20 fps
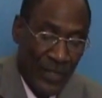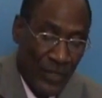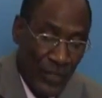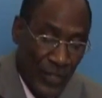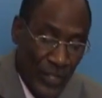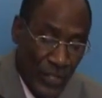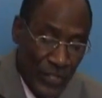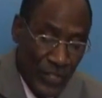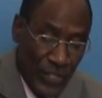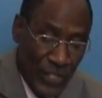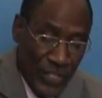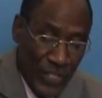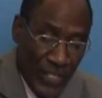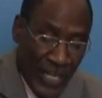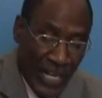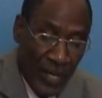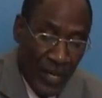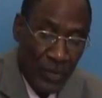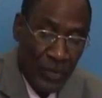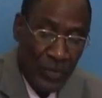This is
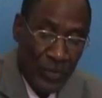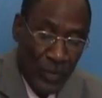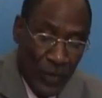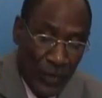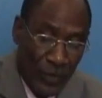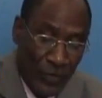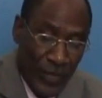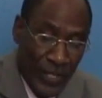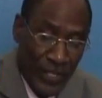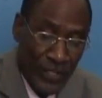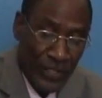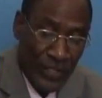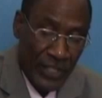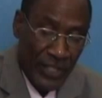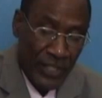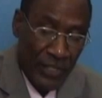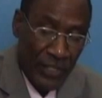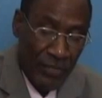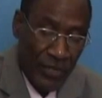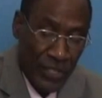how
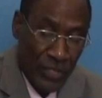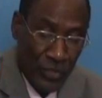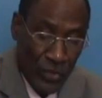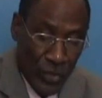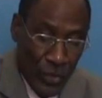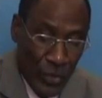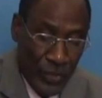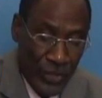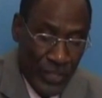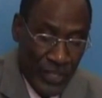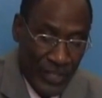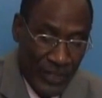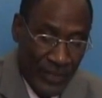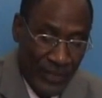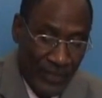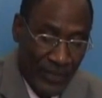sovereignty is restored,